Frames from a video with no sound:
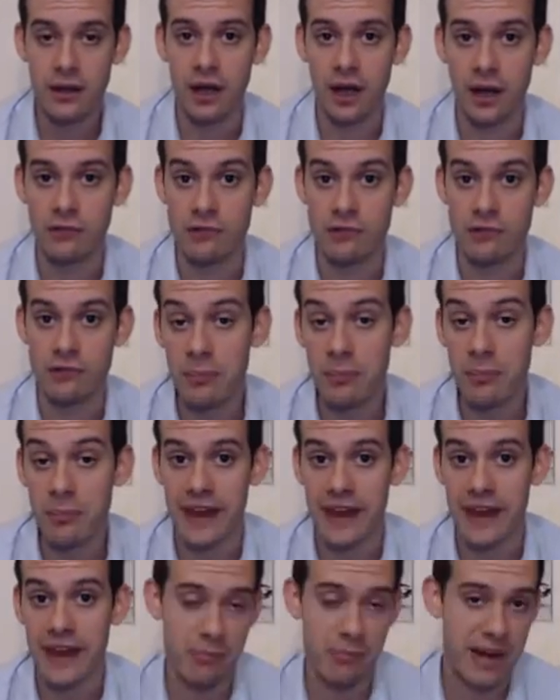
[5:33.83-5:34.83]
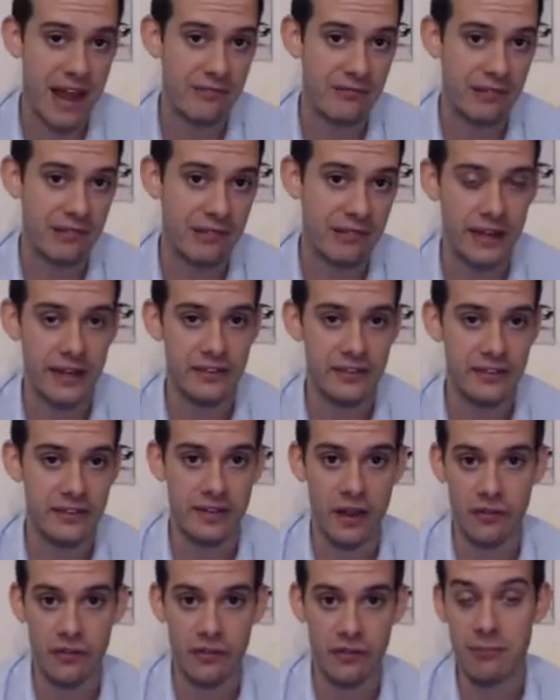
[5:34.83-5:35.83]
uh, remember that epinephrine is
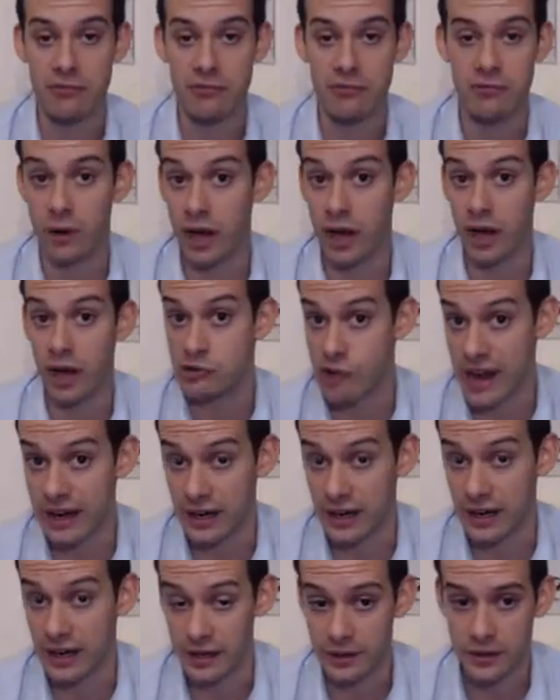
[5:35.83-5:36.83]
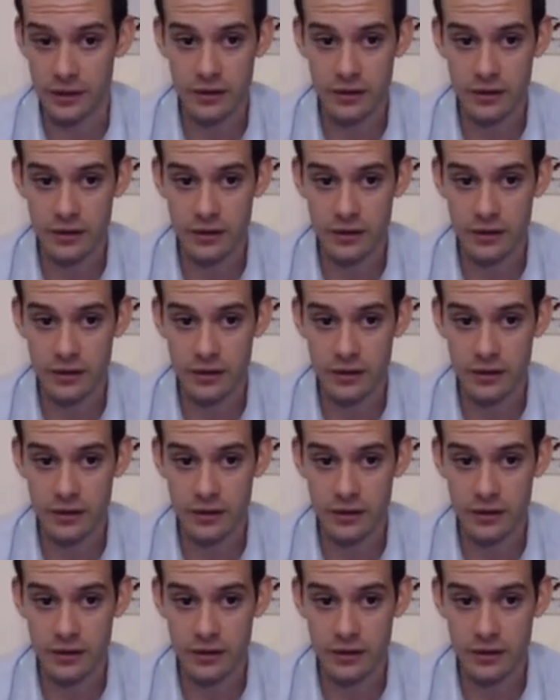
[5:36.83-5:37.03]
another name for adrenaline.